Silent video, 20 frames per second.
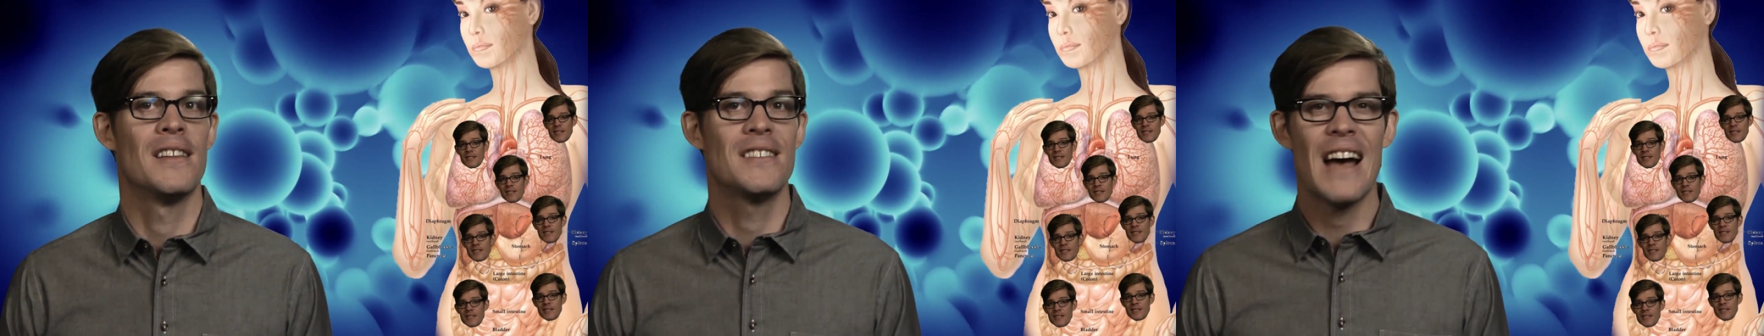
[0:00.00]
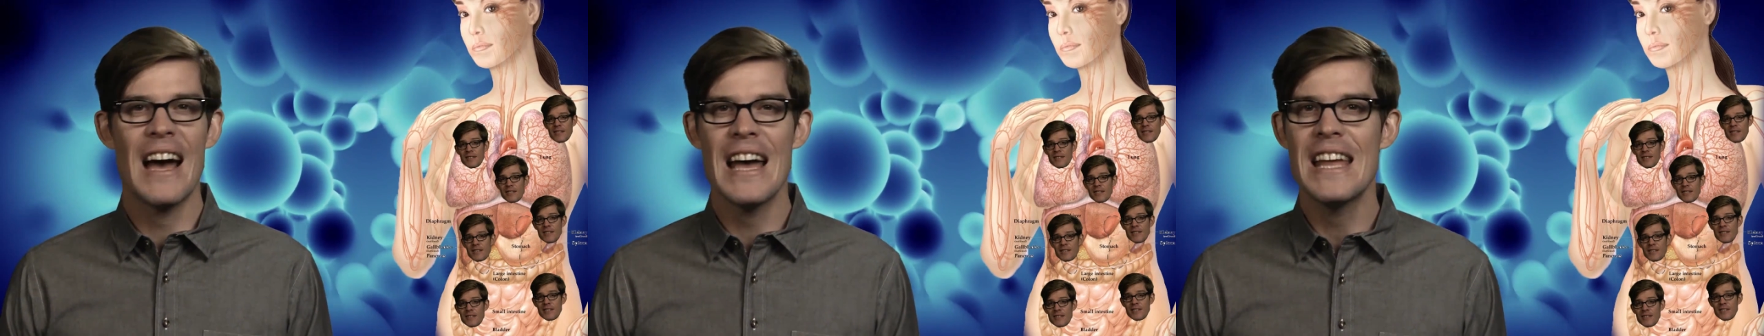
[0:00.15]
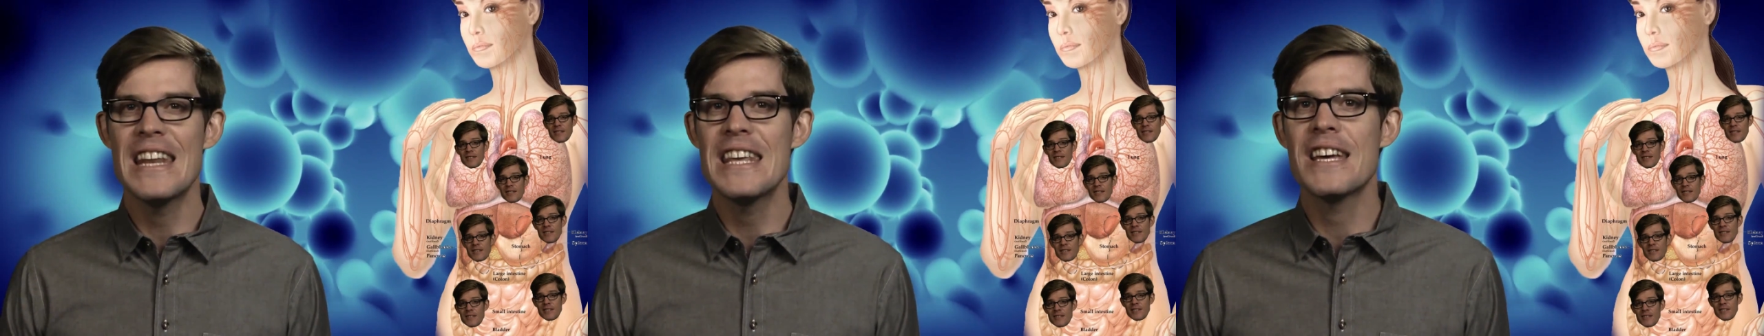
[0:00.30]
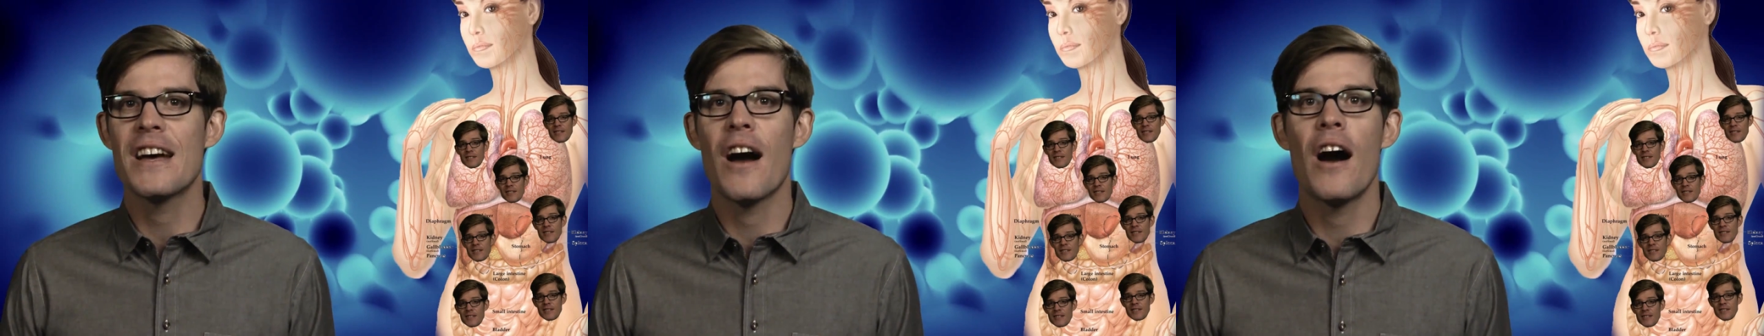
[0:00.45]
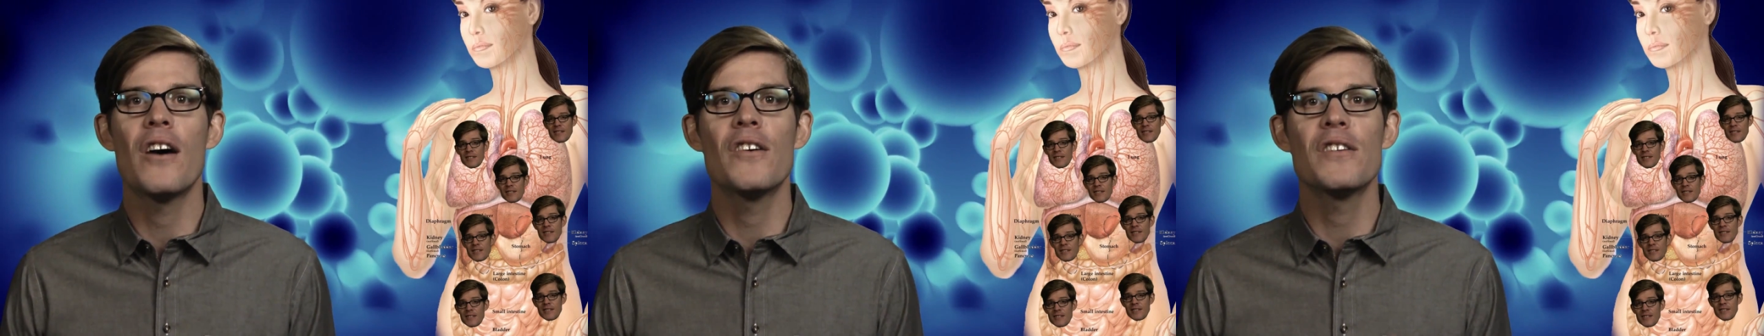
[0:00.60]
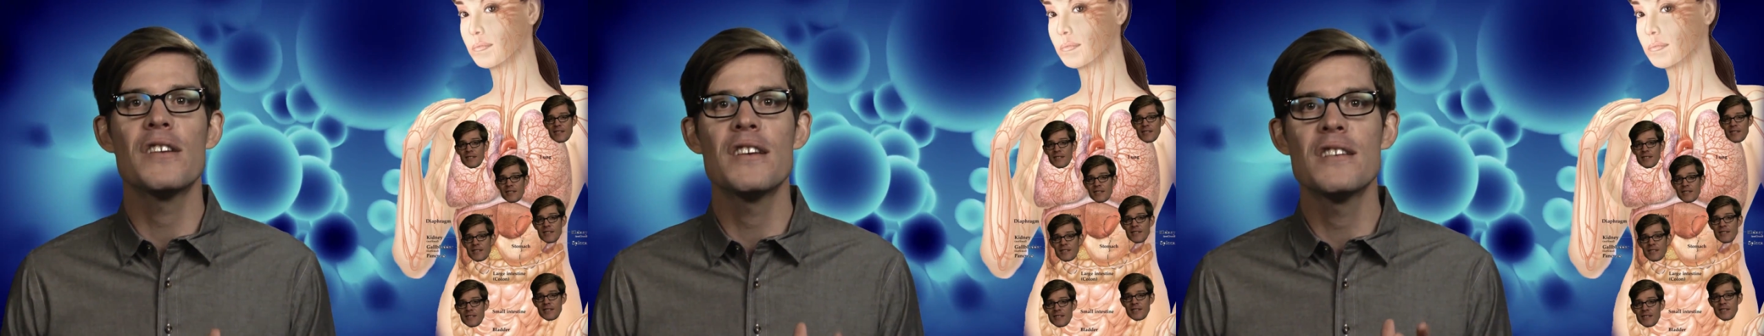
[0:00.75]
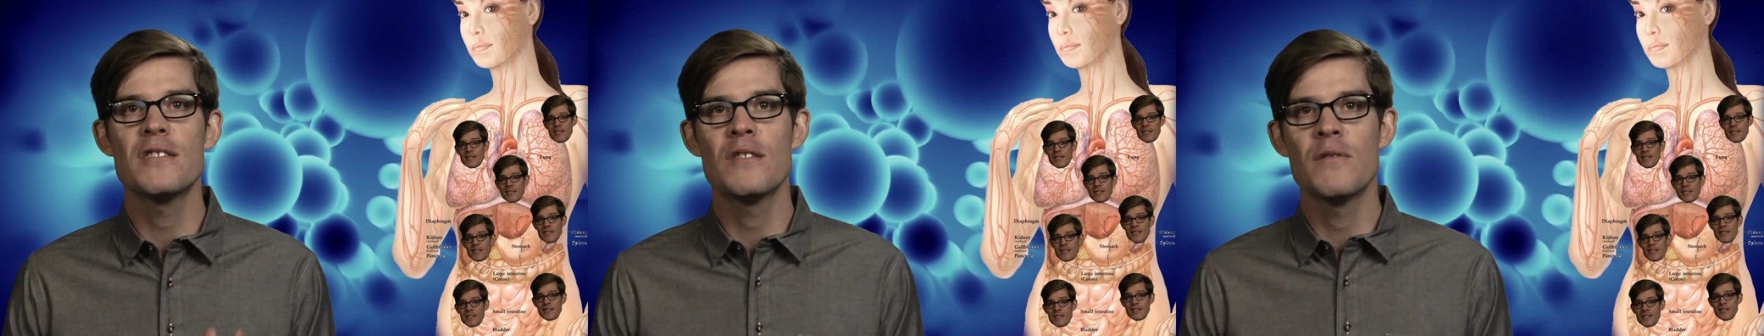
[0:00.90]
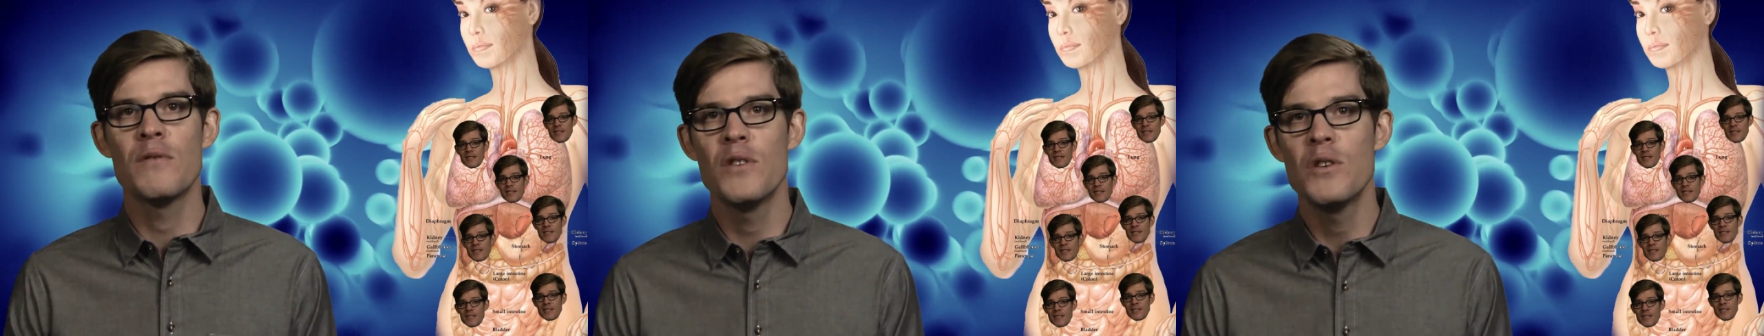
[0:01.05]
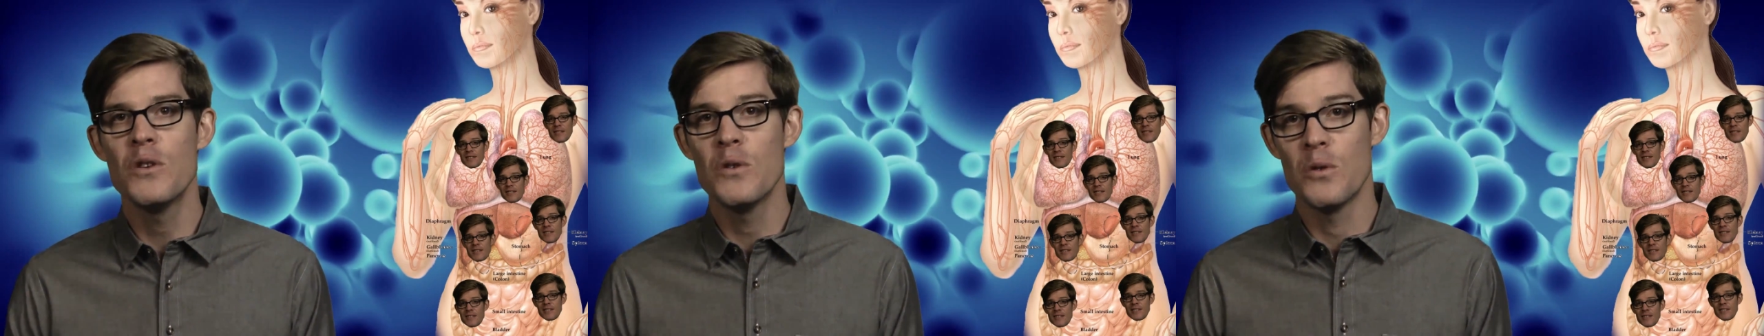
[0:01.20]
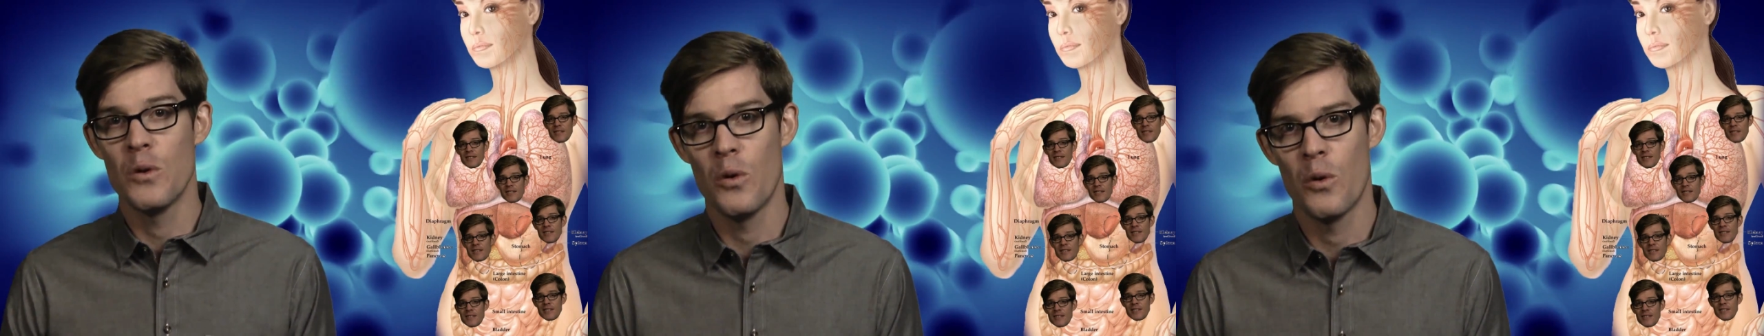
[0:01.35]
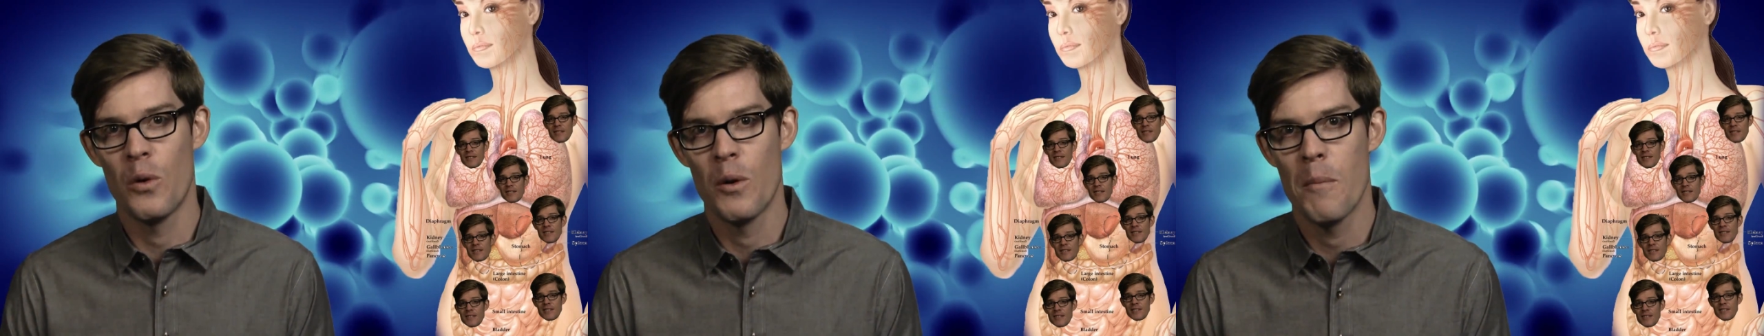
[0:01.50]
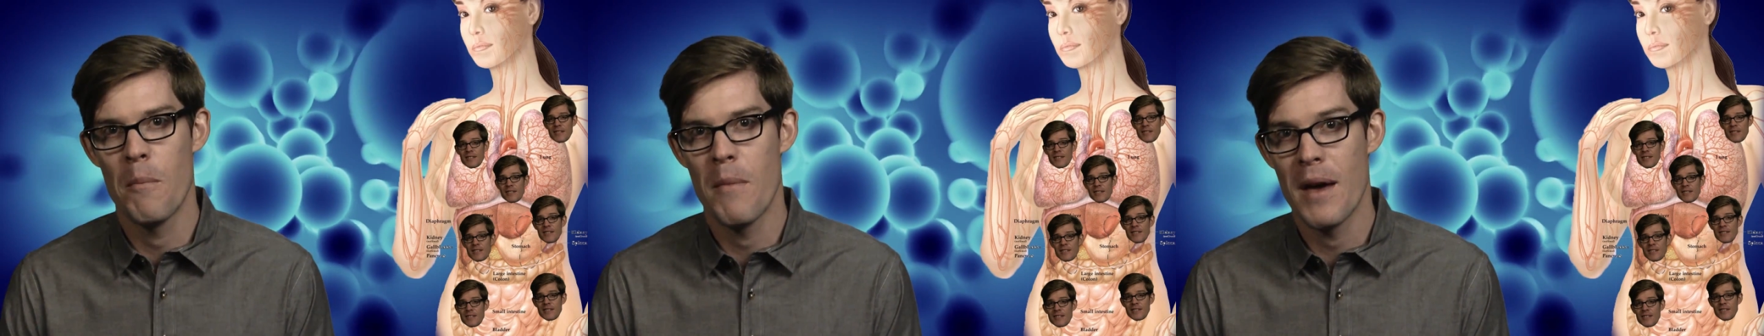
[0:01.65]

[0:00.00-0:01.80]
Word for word: tiny colonies of you